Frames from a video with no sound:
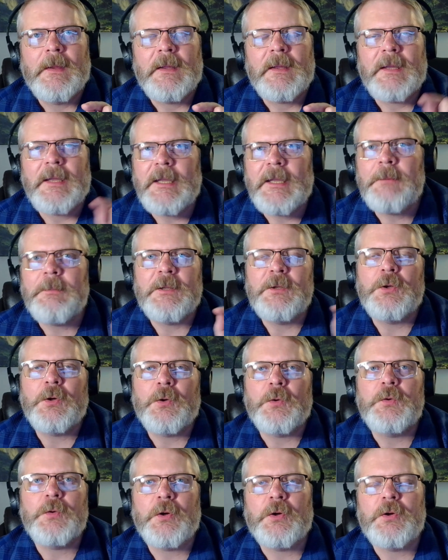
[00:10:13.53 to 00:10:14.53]
even though
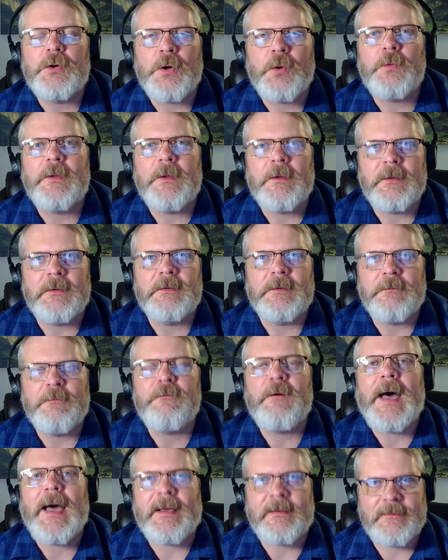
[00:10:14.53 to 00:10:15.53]
you don't know the
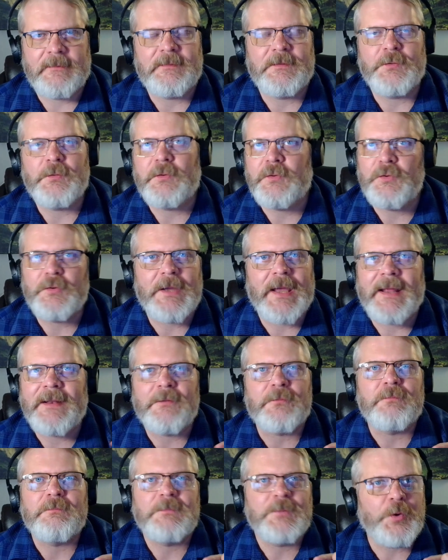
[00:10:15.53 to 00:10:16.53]
facts. You can't
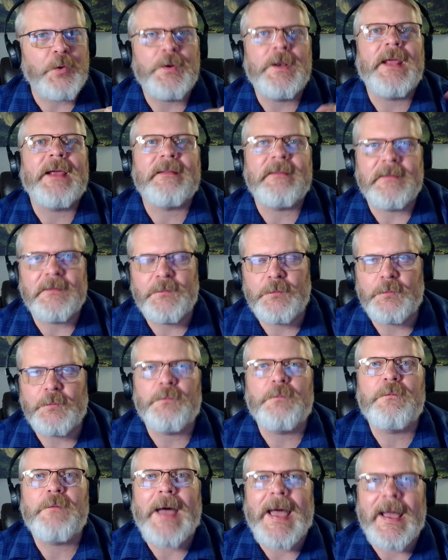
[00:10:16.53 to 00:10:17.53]
connect it to
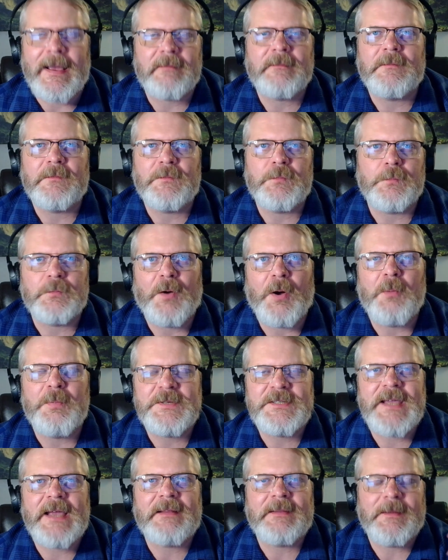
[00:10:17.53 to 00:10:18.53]
facts, to
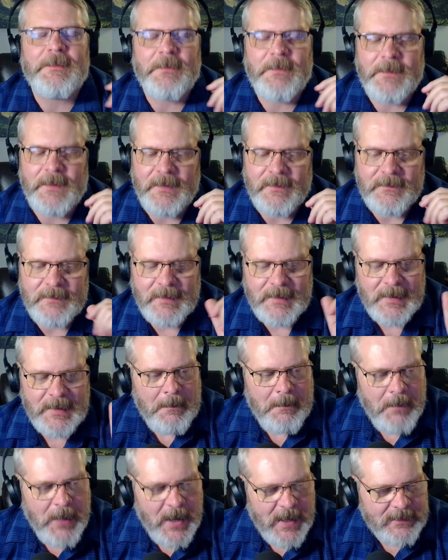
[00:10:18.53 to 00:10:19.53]
objective things.
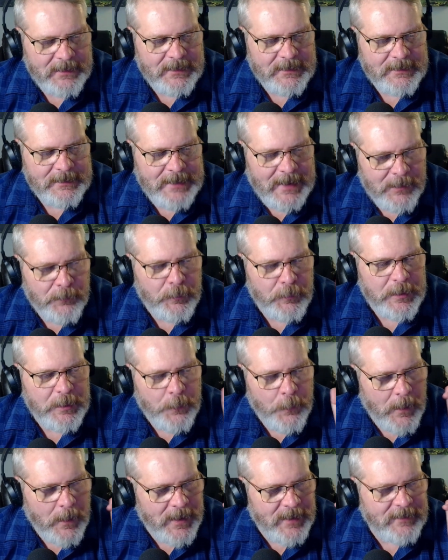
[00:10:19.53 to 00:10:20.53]
But that
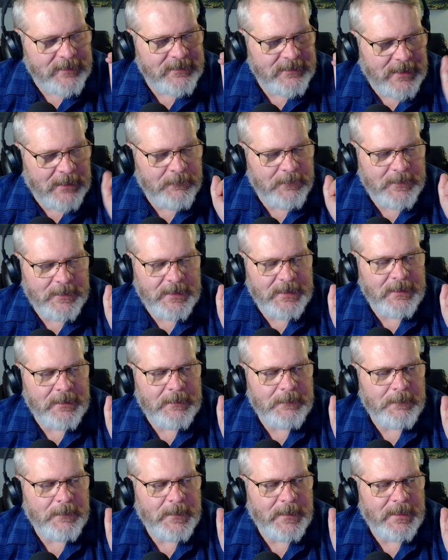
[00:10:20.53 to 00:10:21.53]
requires something
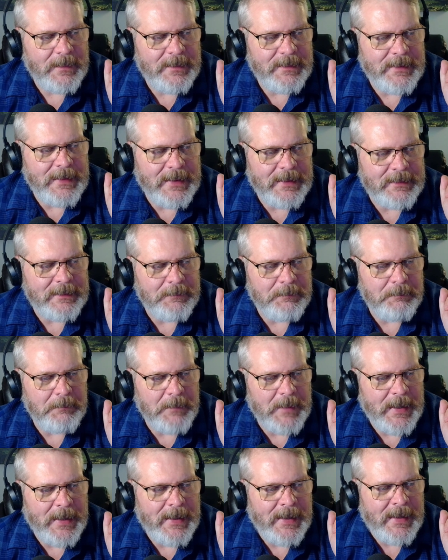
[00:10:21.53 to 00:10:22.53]
that
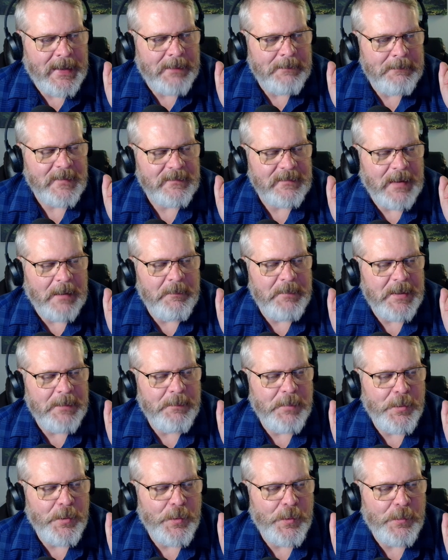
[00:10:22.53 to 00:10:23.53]
some
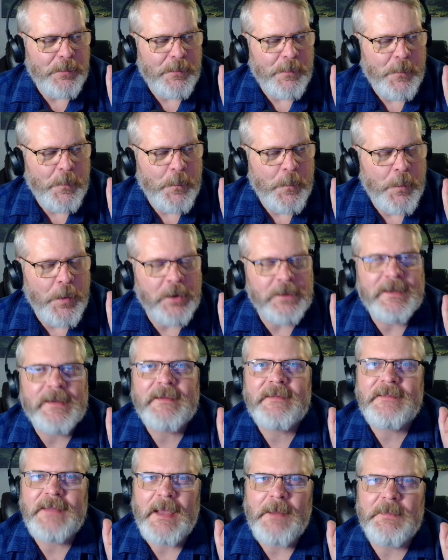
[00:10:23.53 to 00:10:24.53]
people won't
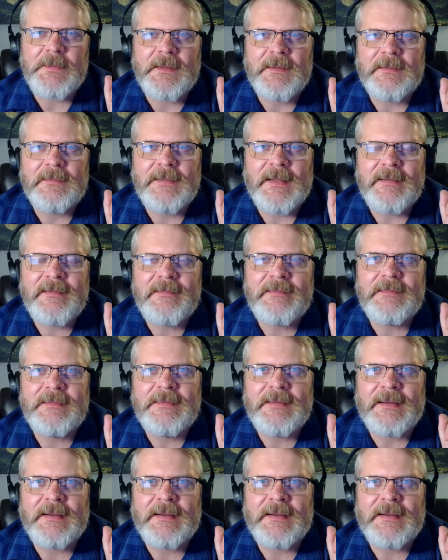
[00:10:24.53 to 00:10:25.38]
accept. There